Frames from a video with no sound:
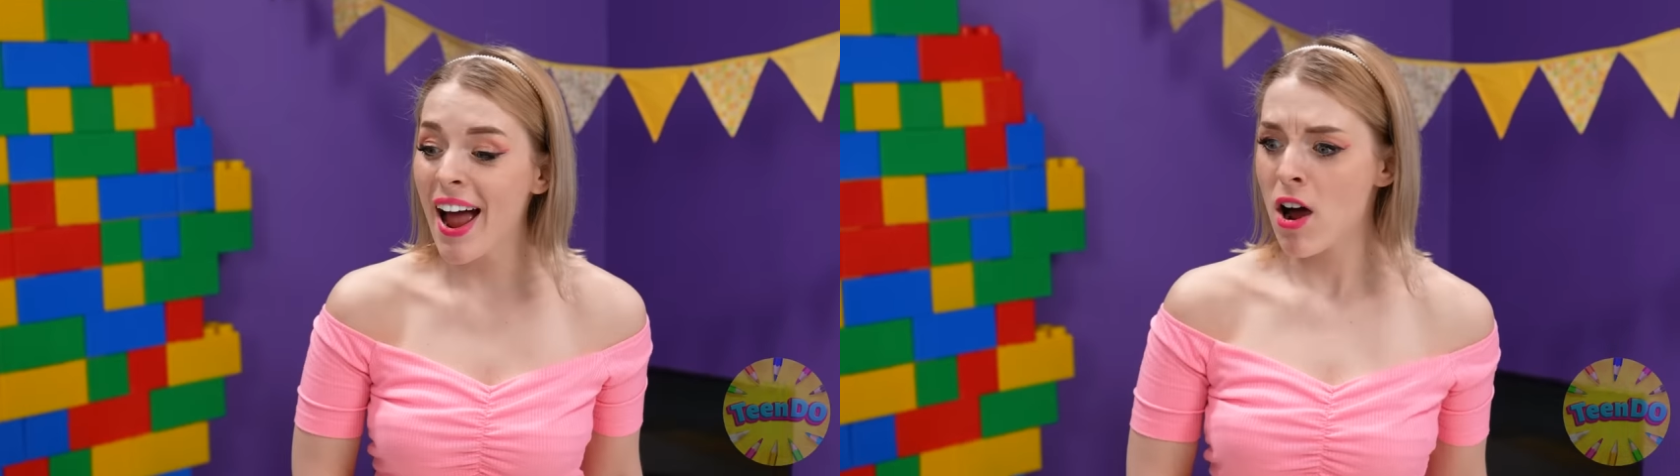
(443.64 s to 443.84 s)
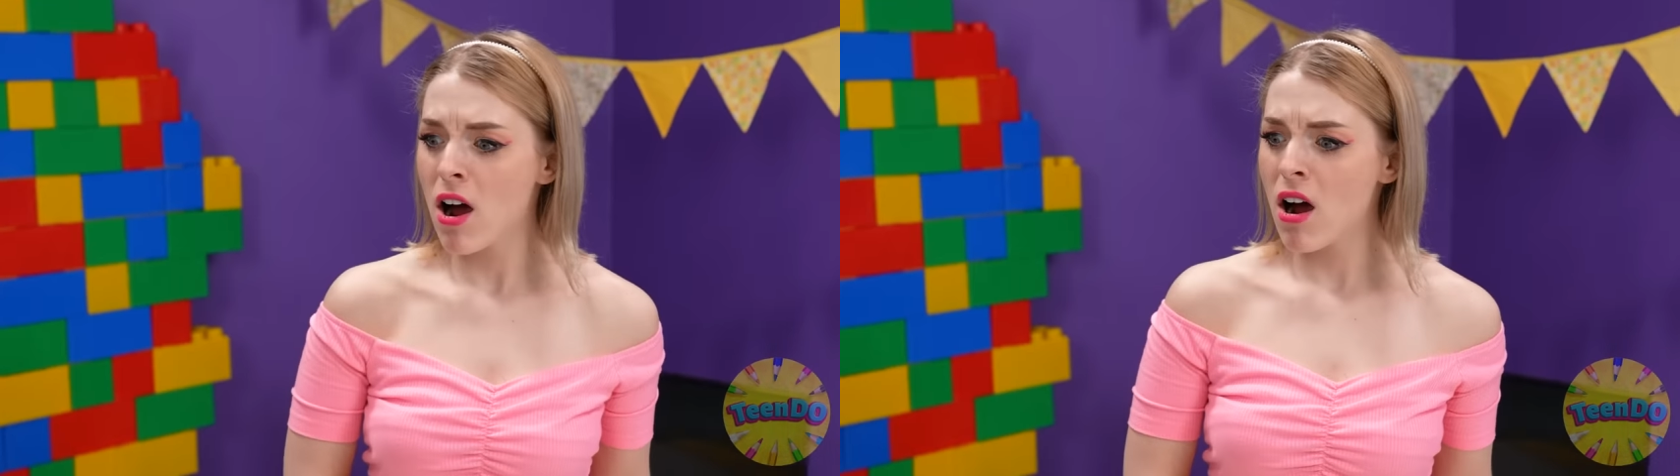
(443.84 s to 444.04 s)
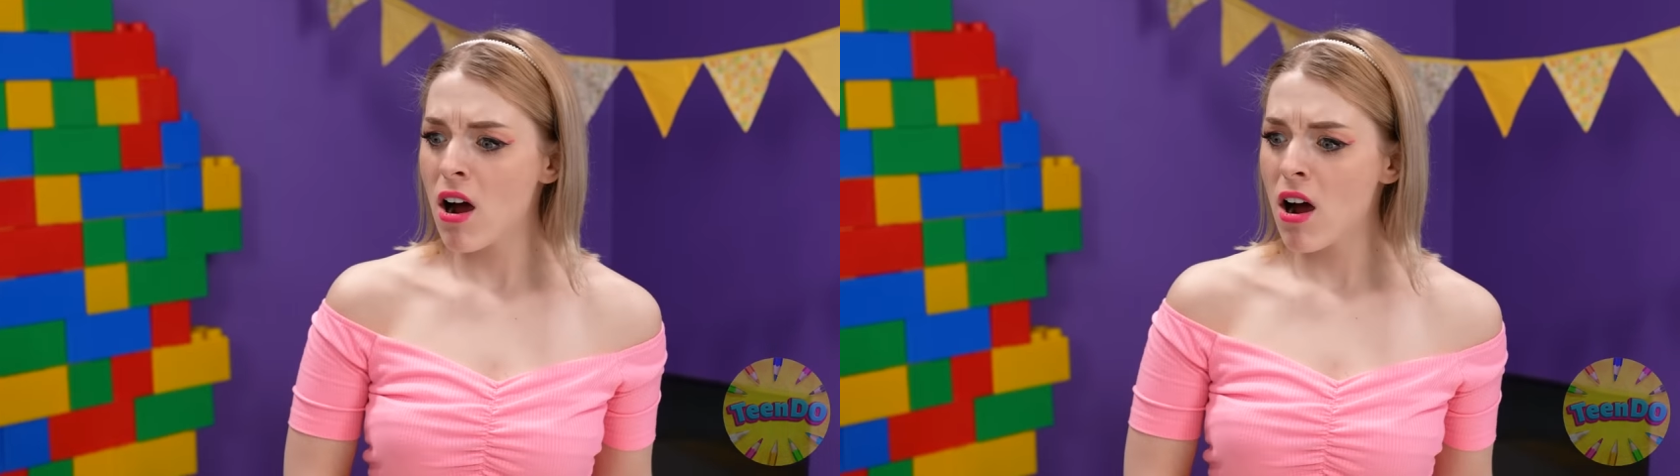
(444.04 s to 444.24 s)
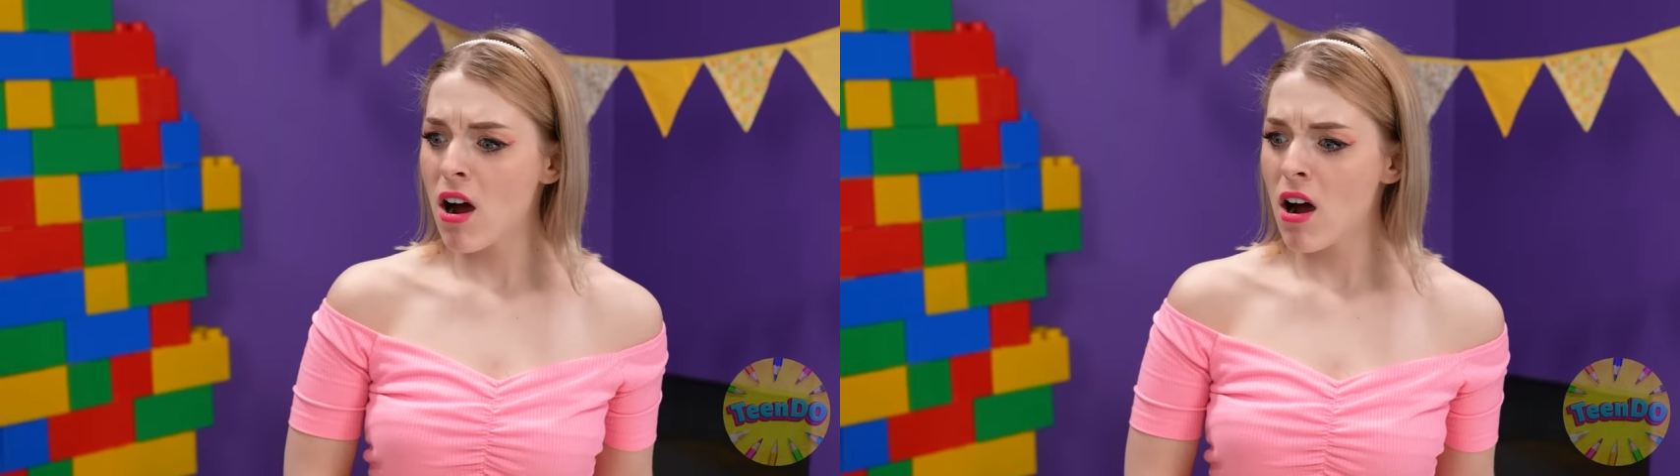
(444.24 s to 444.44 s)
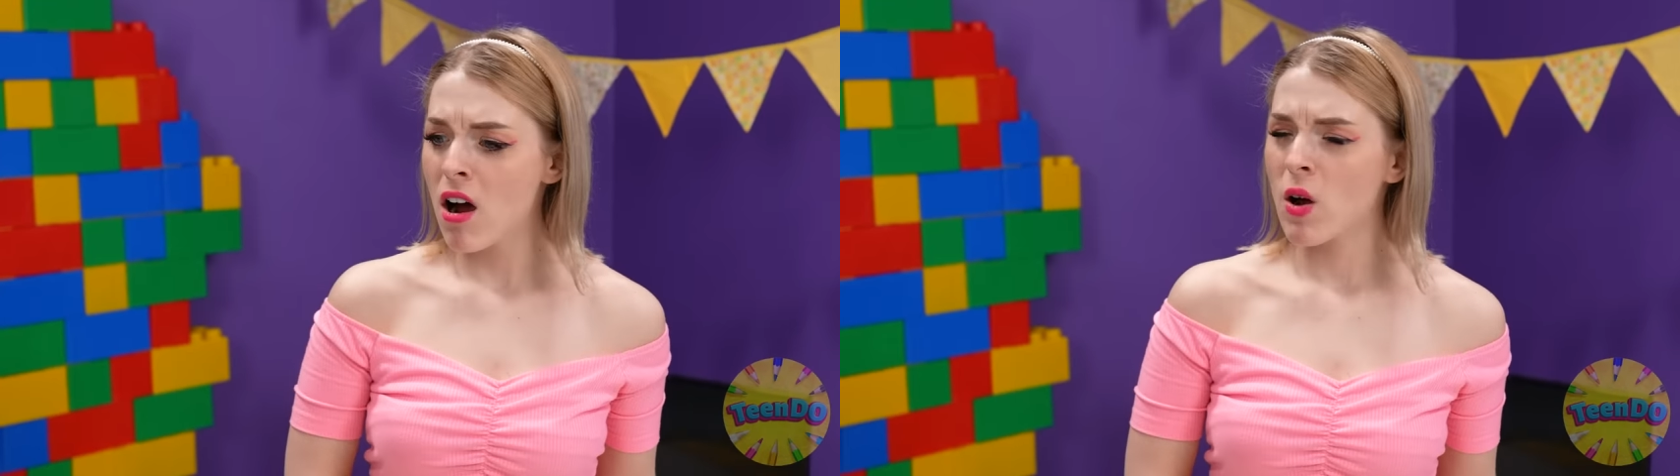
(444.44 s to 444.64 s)
are you so
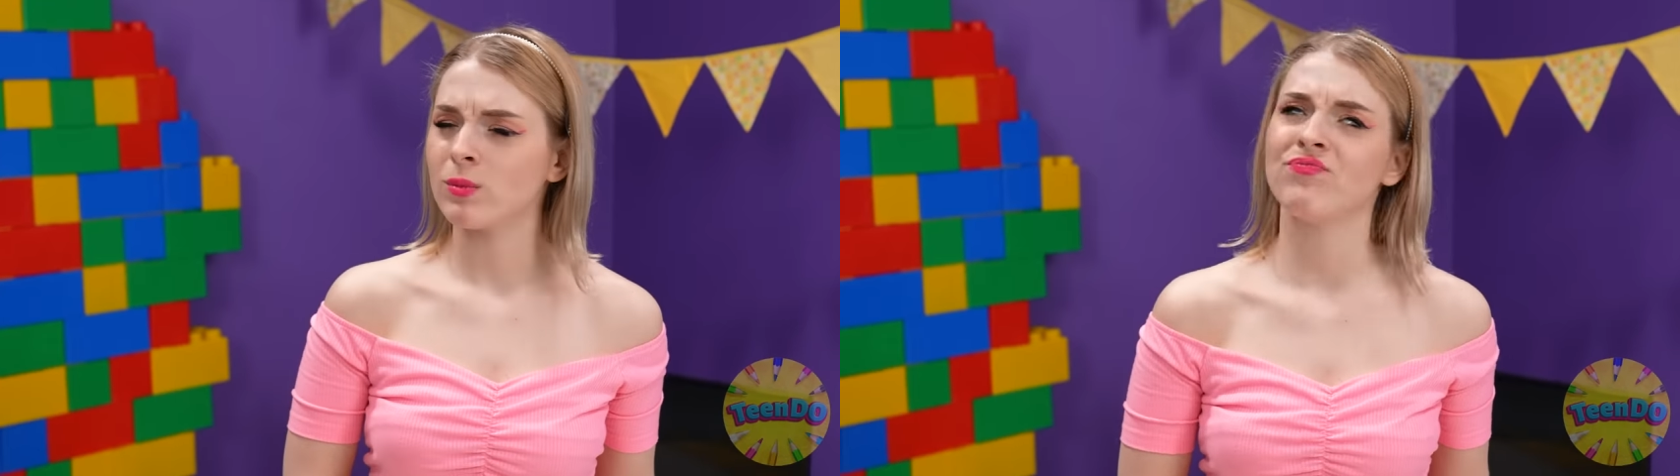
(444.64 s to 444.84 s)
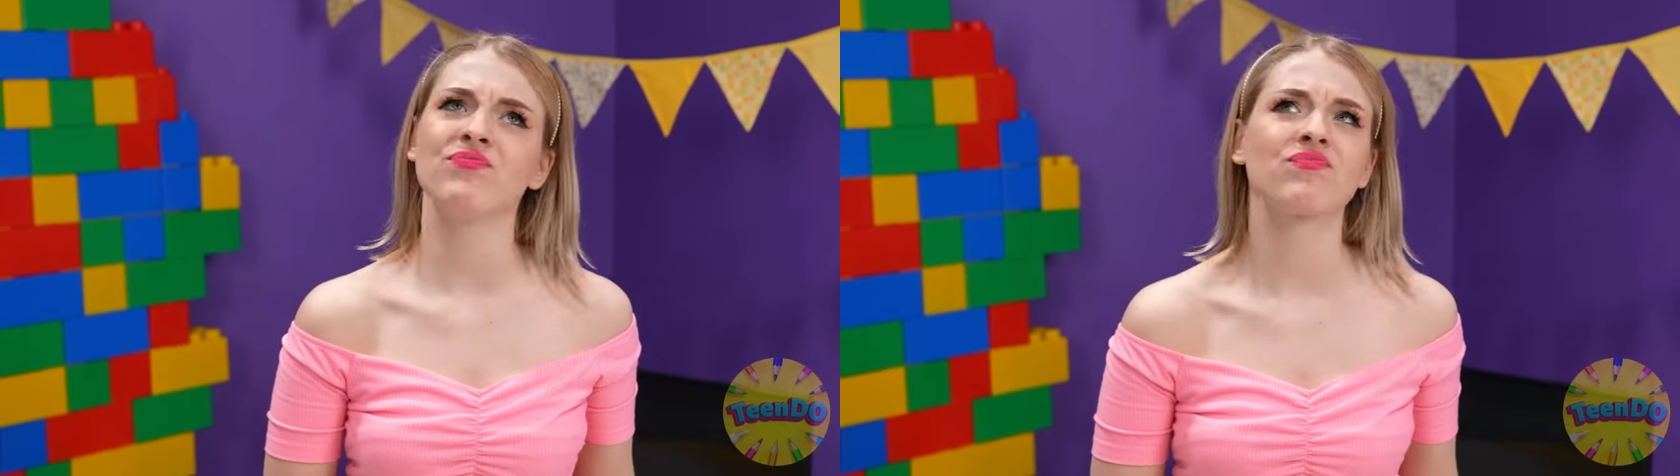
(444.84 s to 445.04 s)
greedy?